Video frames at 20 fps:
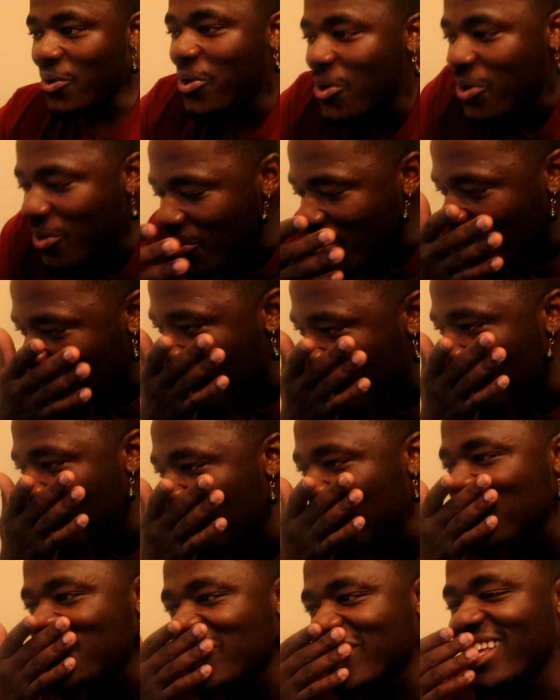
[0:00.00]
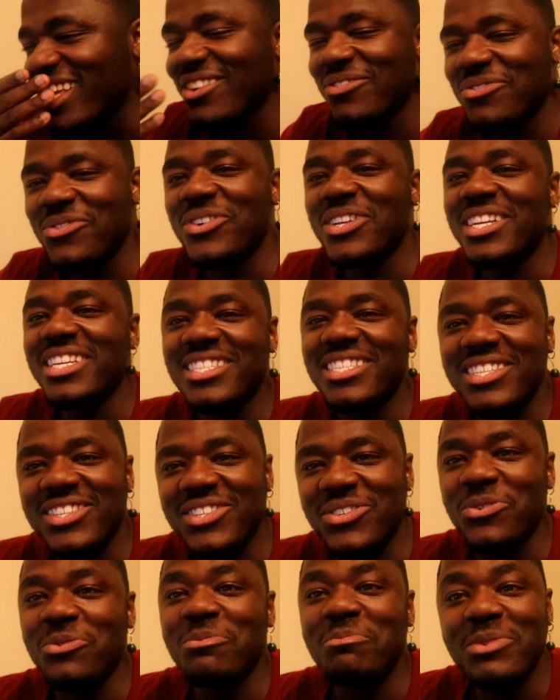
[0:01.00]
I wanted to
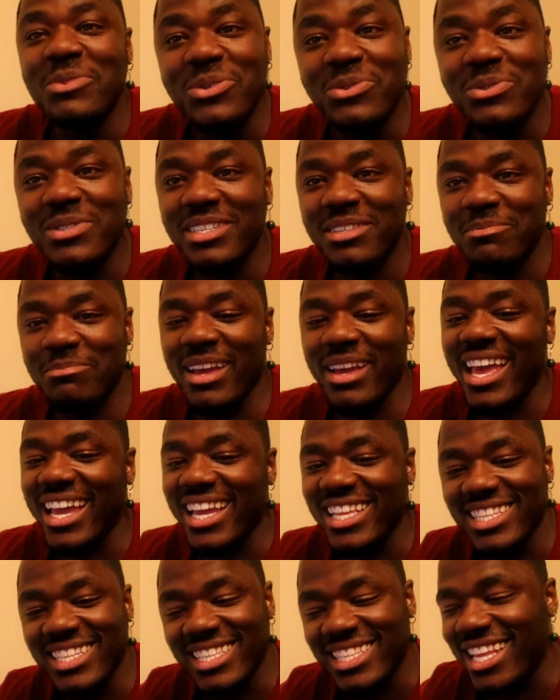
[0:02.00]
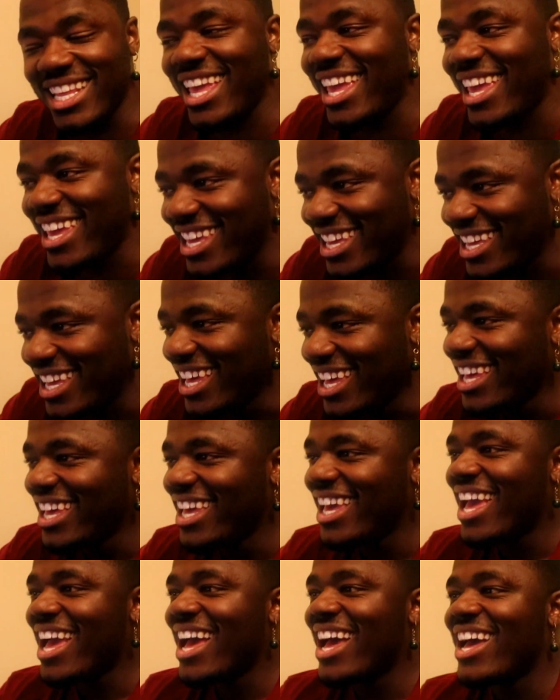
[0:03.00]
do music back in the day,
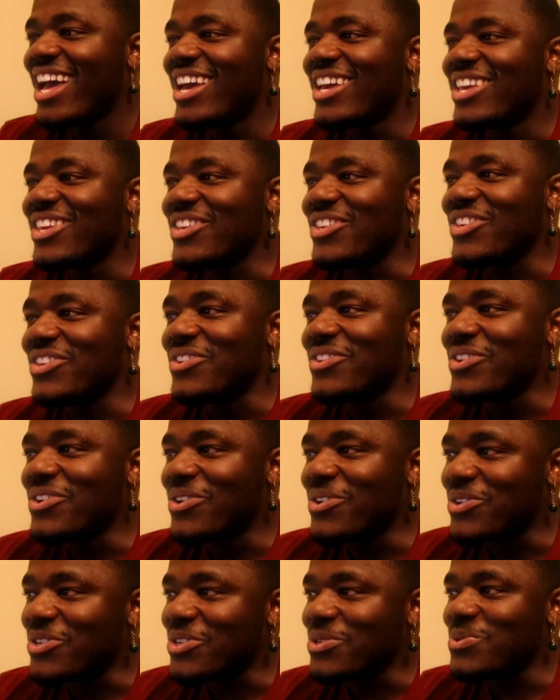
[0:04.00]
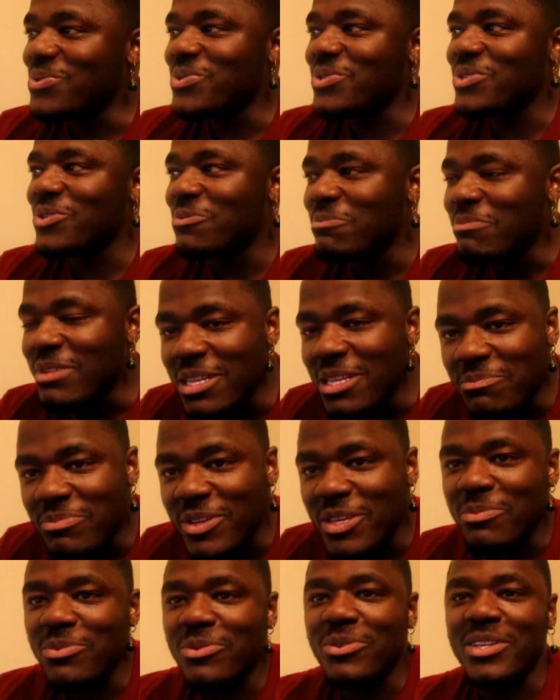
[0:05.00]
you know, you, you meet
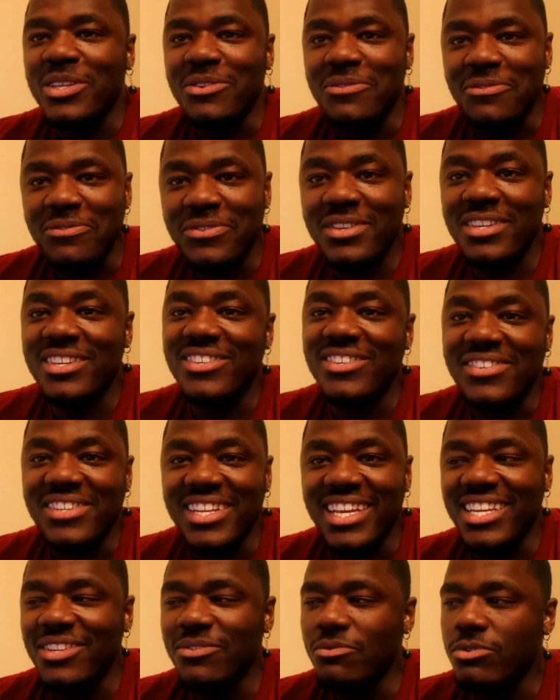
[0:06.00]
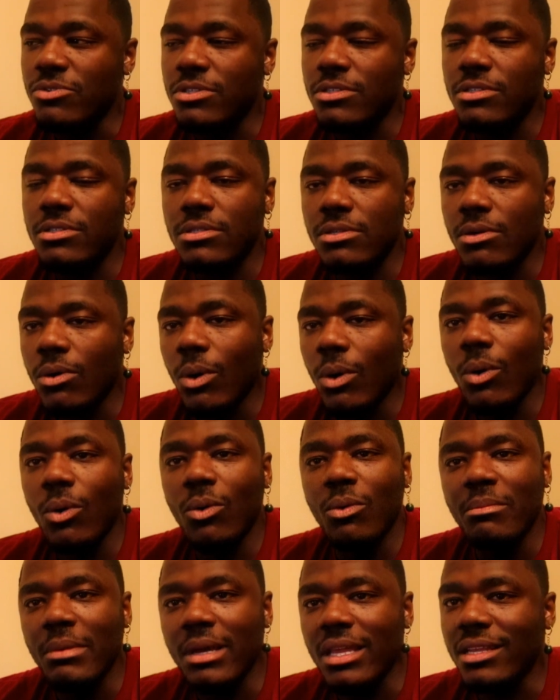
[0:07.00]
people in your field and it was
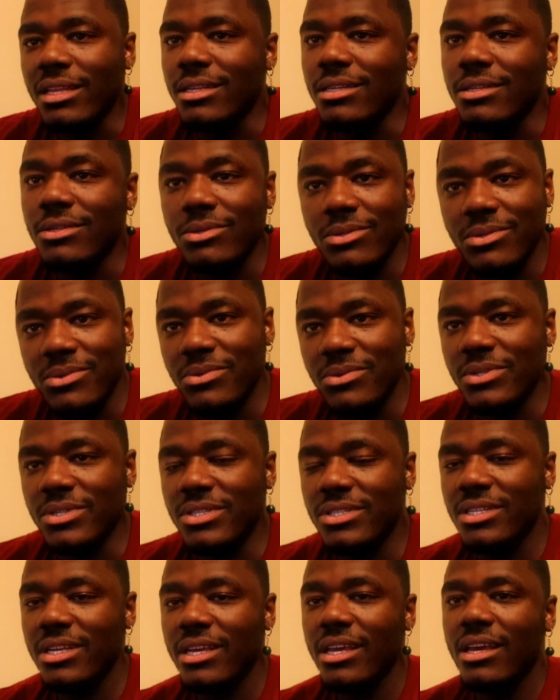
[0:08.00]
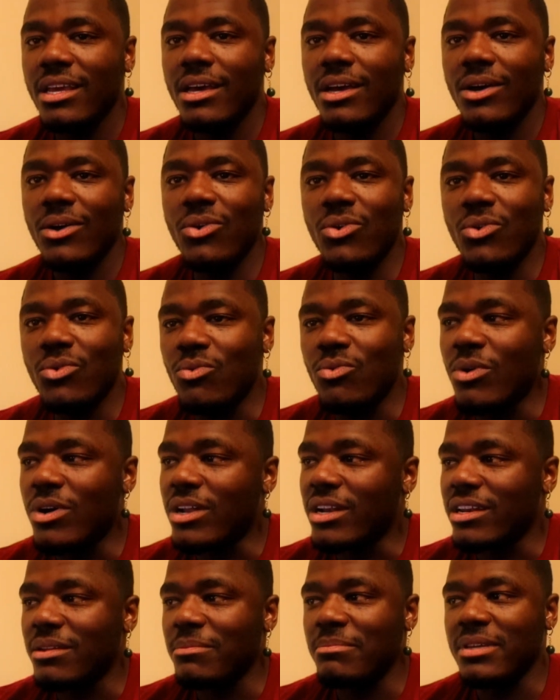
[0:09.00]
so many dudes who
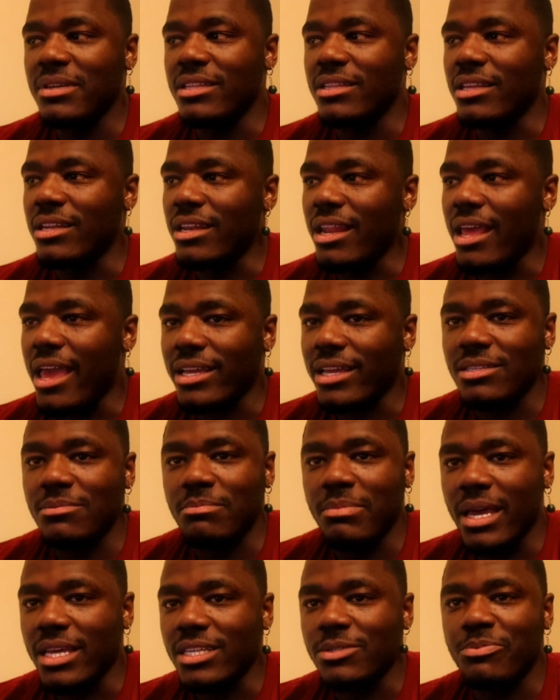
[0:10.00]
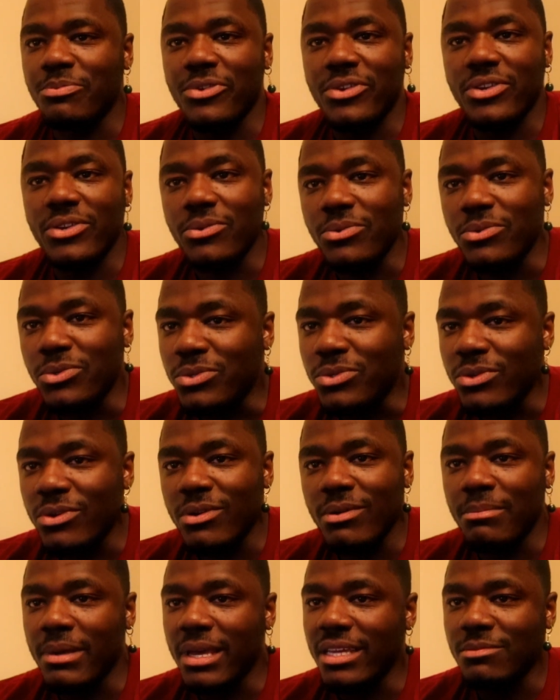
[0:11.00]
wanted to be the next best
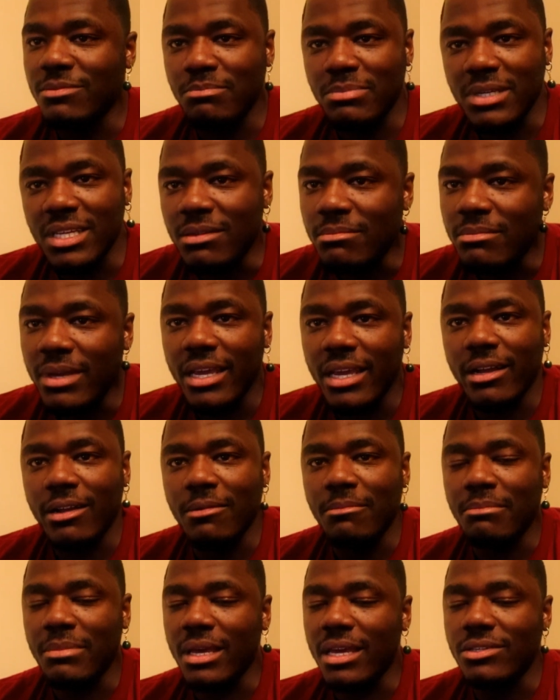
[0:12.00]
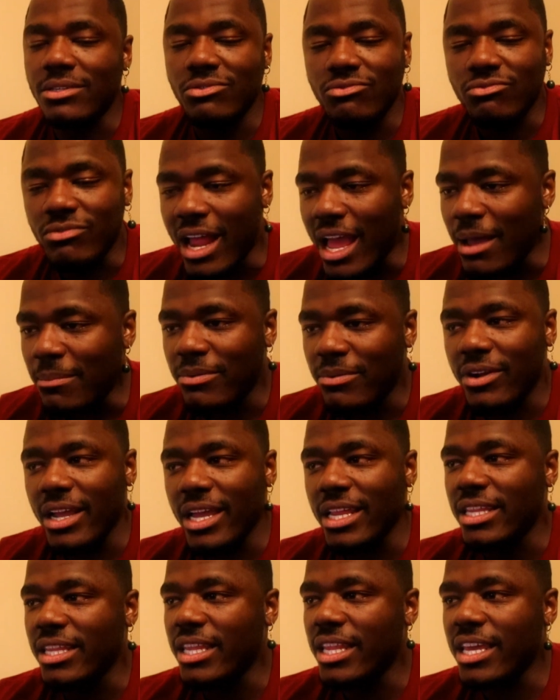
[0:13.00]
producer, best beatmaker, best rapper,
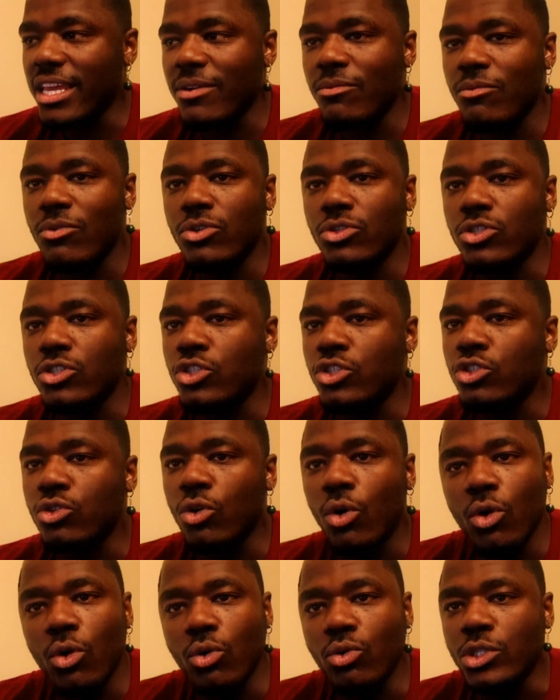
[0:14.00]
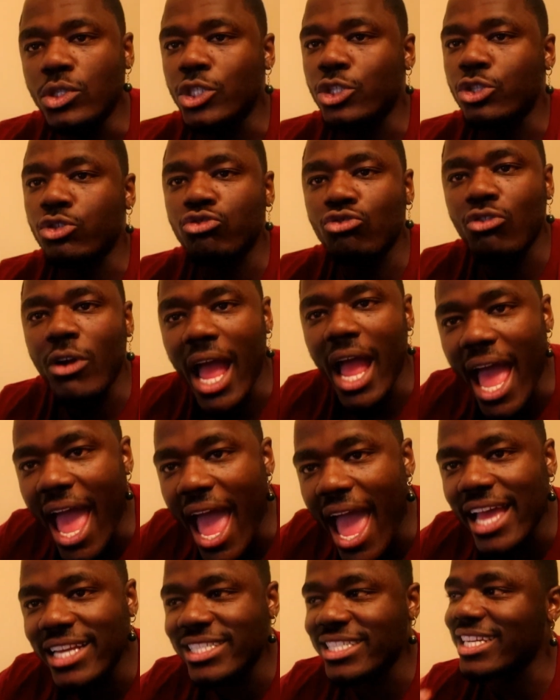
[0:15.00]
and they were so
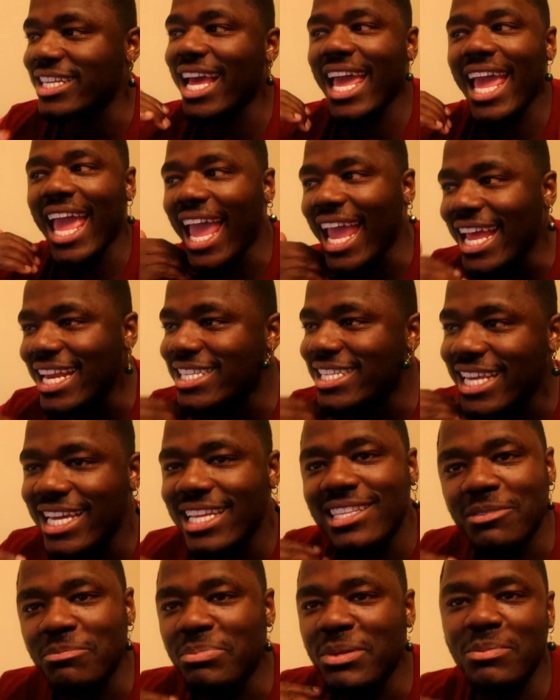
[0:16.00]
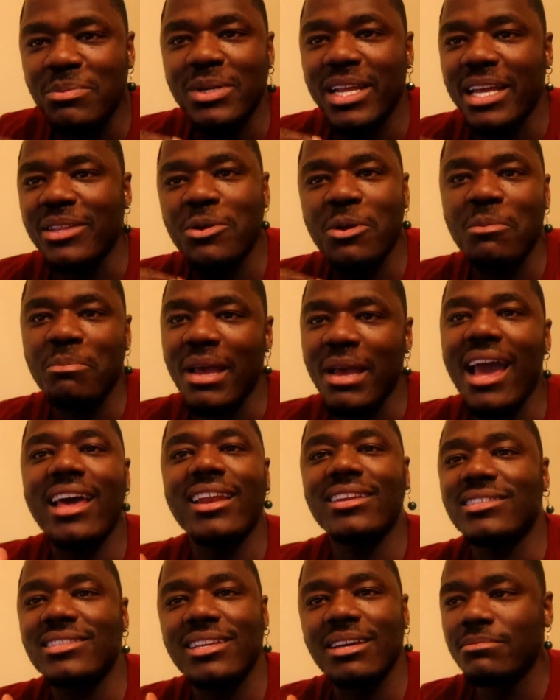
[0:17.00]
trash. And I hate telling people that they're
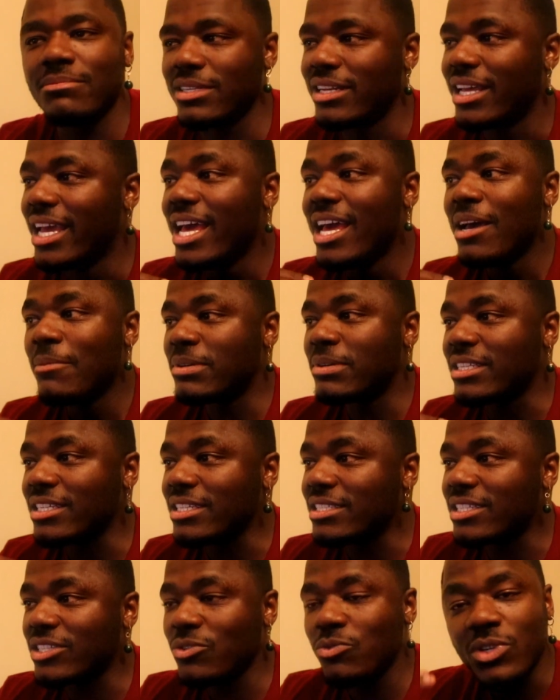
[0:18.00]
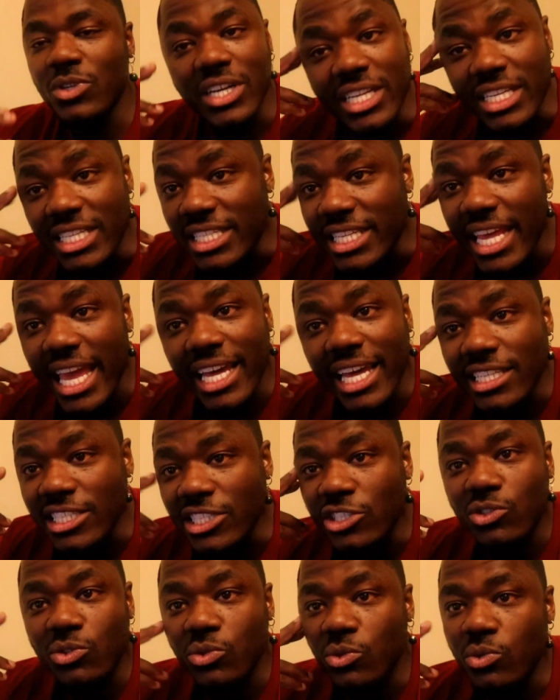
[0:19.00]
bad at something, but these you couldn't tell
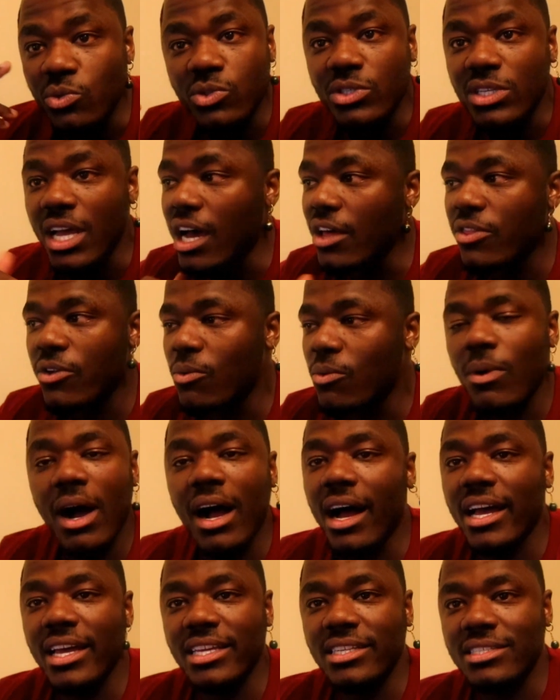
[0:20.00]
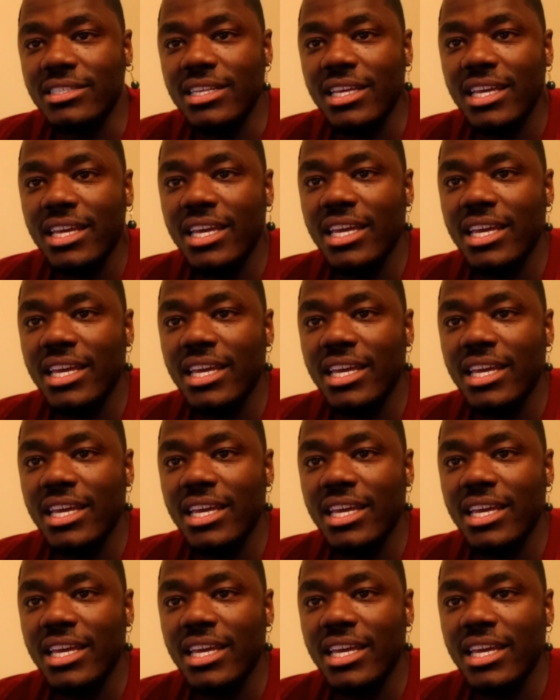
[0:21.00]
these dudes otherwise.